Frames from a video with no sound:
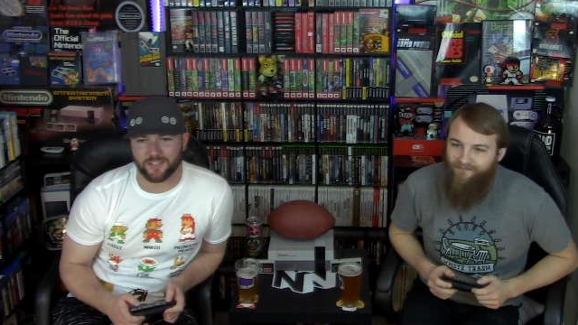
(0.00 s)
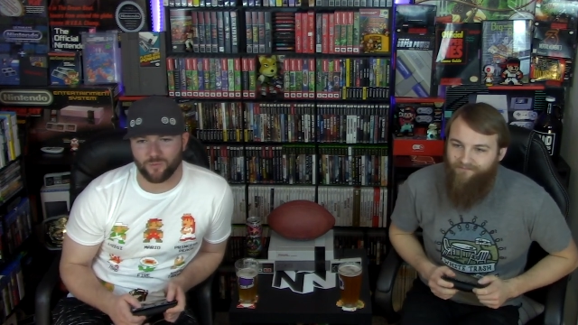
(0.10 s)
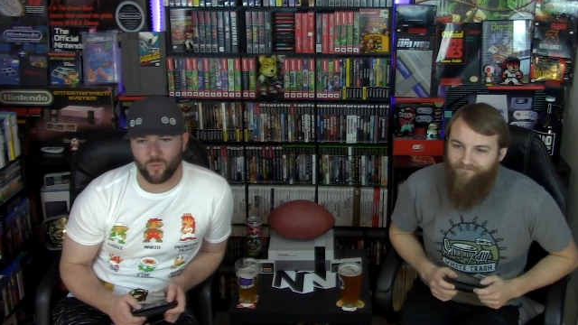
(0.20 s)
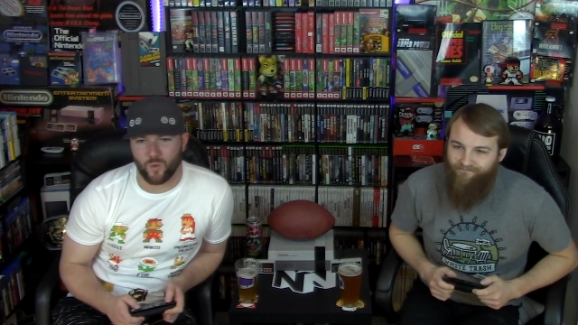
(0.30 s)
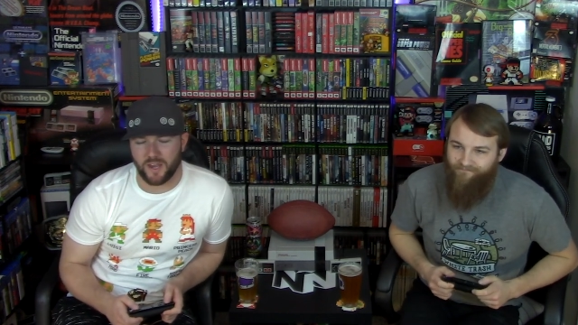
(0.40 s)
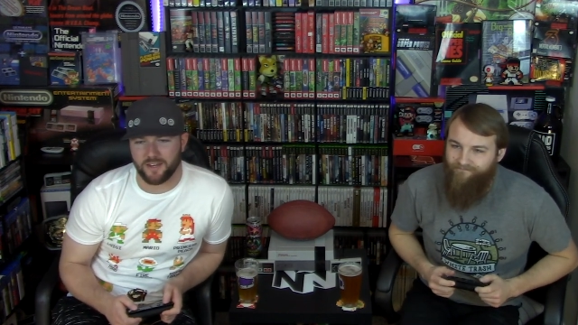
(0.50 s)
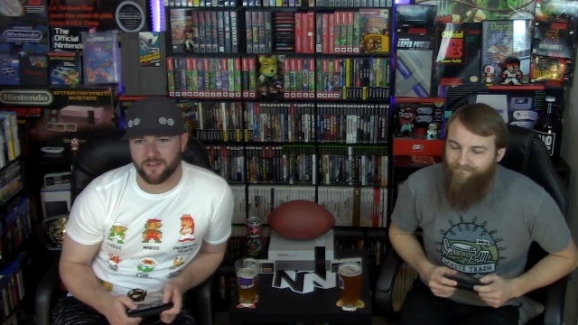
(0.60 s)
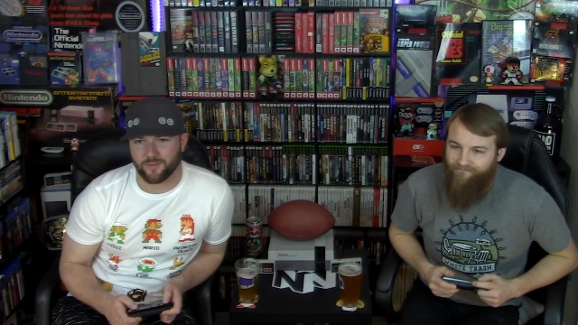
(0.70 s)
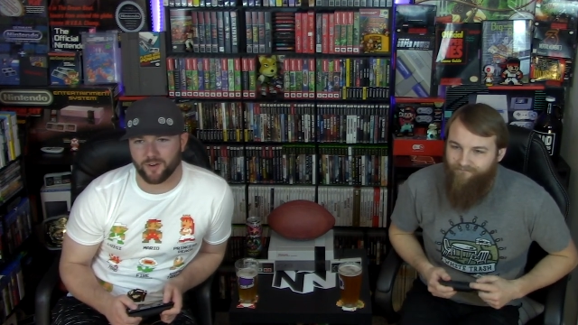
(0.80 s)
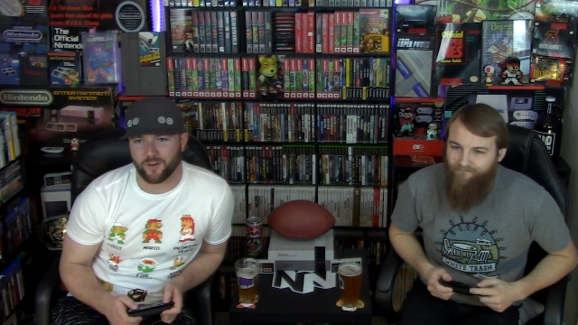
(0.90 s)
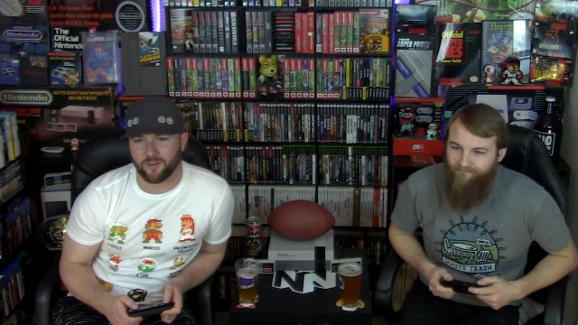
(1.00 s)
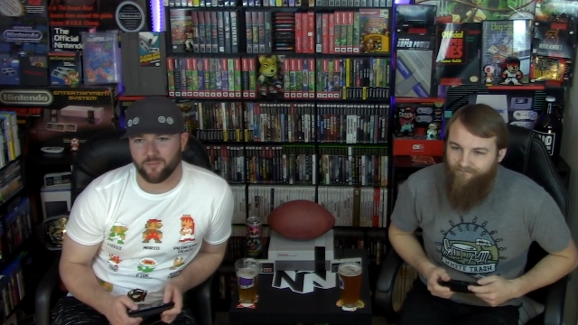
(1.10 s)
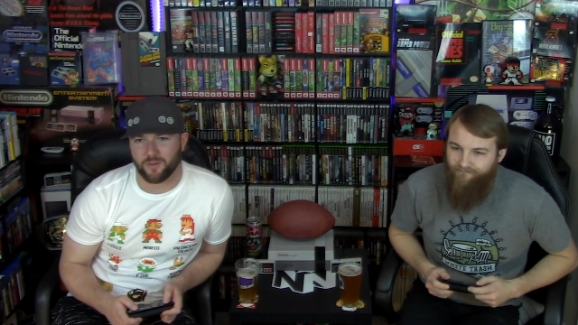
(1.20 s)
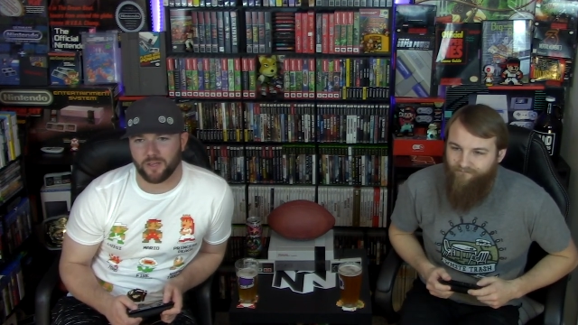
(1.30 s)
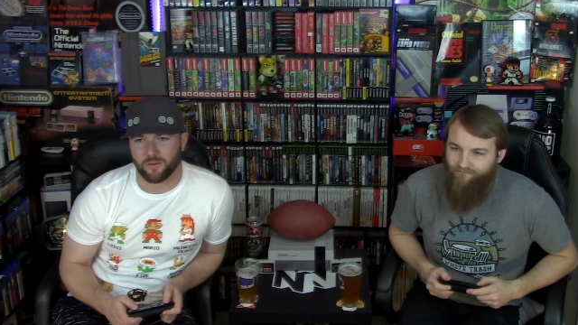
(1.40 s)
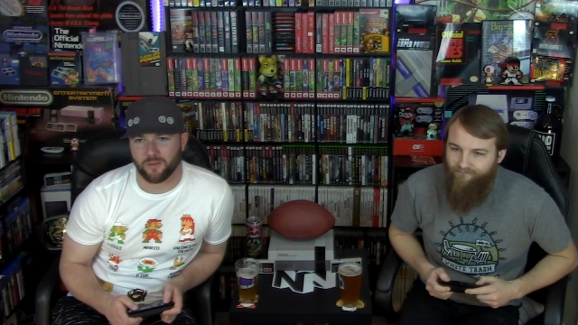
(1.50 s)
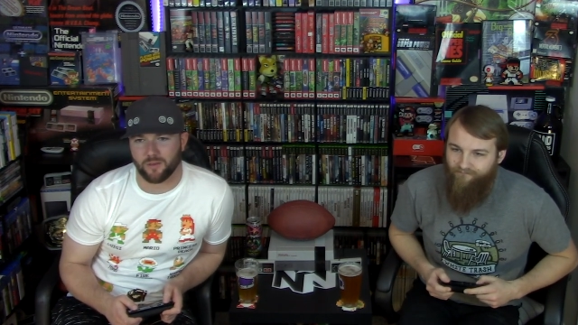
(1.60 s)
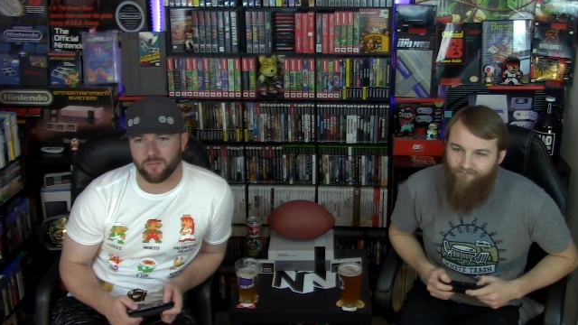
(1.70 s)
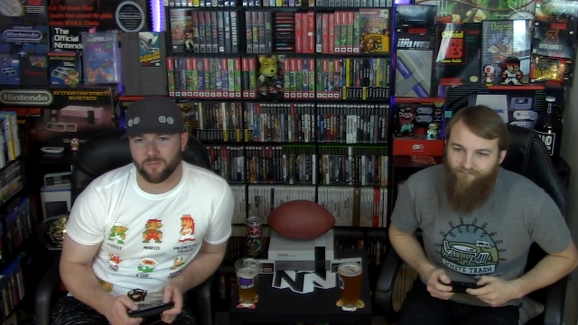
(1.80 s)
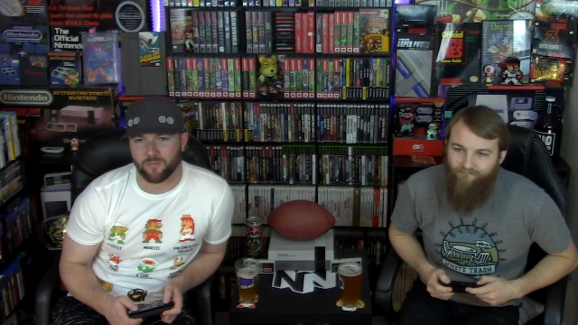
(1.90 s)
Speaker 1: It's way different playing with
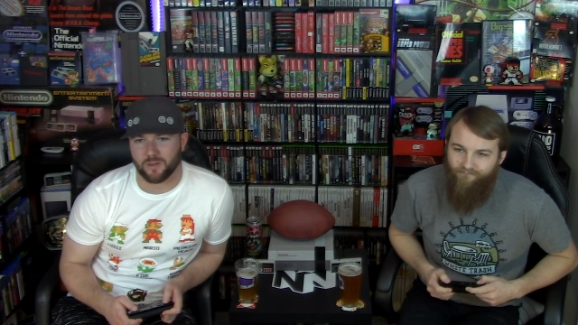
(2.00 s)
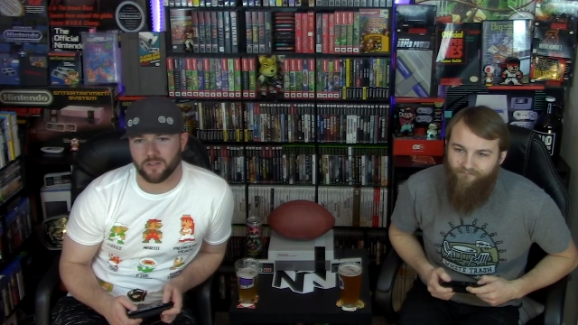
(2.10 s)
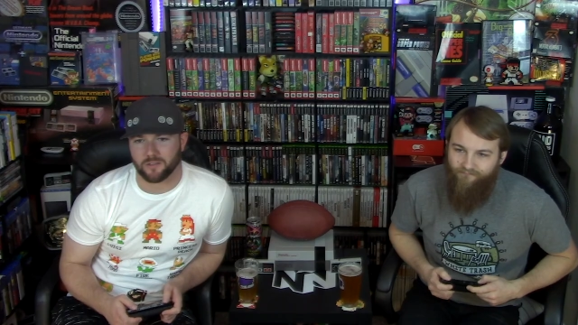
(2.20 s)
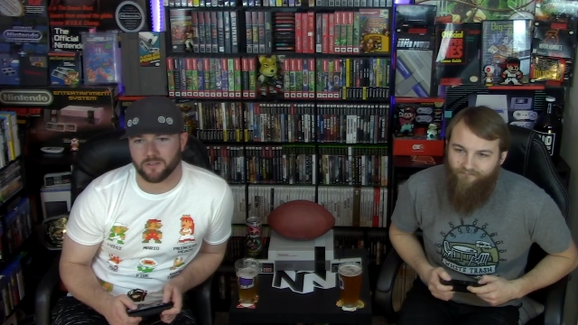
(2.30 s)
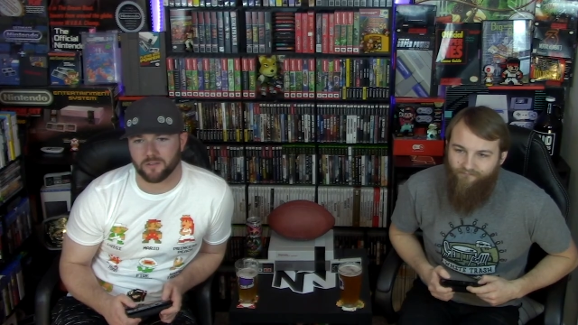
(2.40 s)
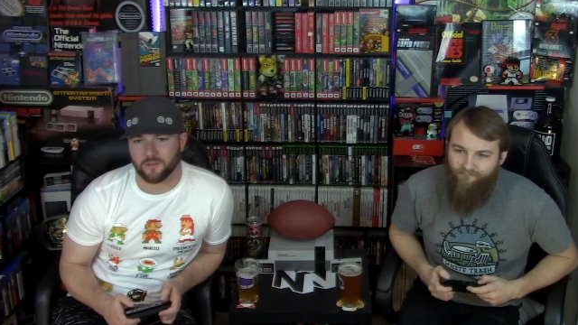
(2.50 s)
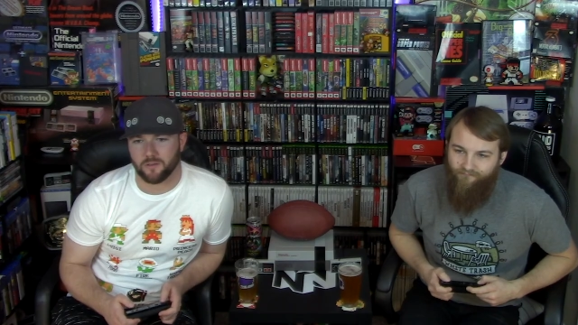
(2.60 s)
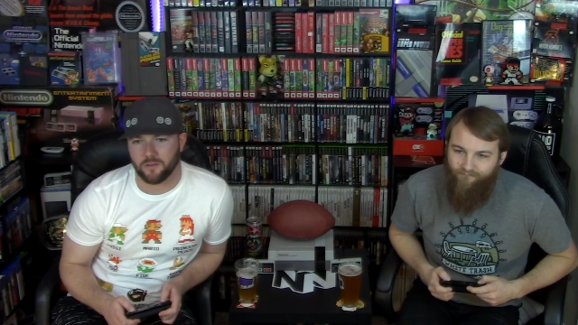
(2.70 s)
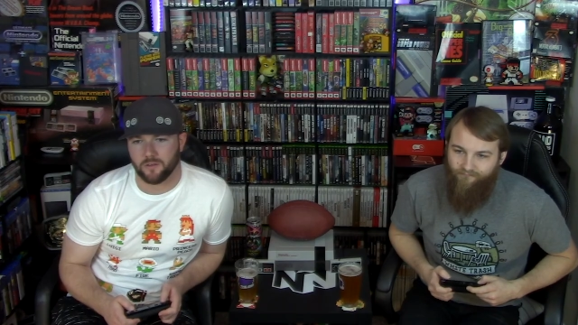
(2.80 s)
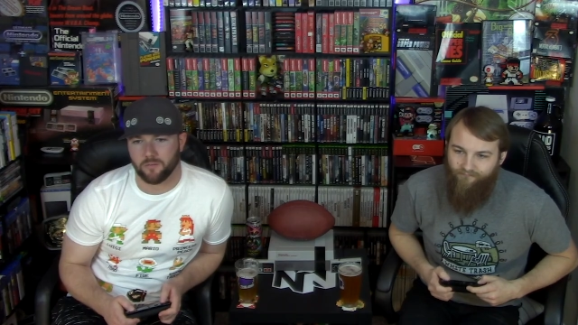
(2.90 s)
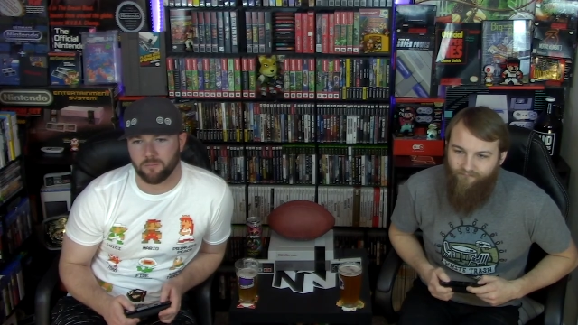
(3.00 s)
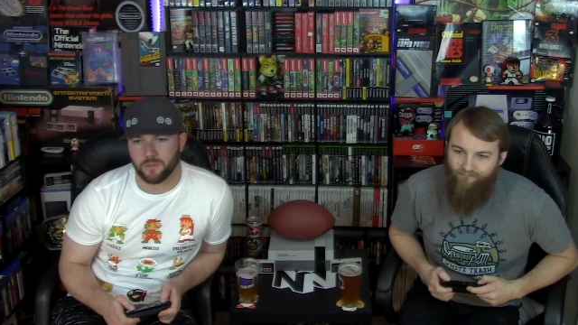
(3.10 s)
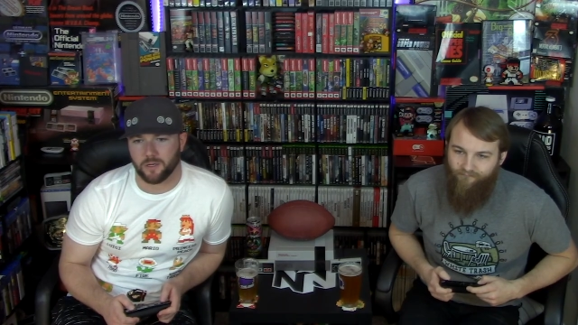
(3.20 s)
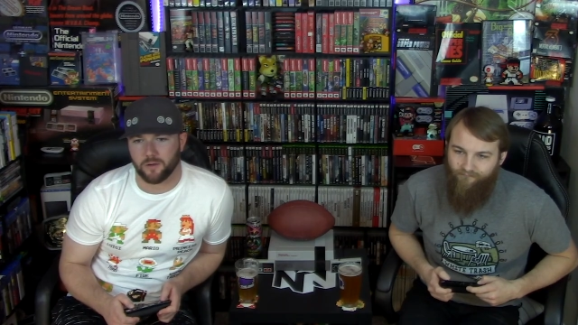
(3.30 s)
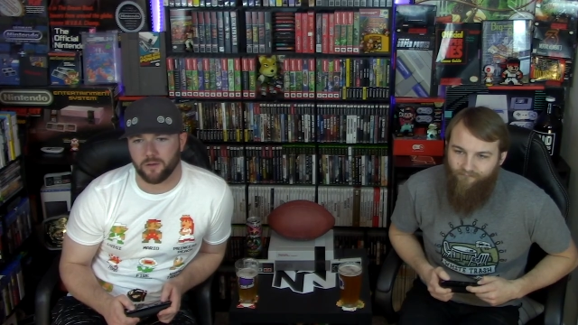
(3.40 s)
him than just Bo.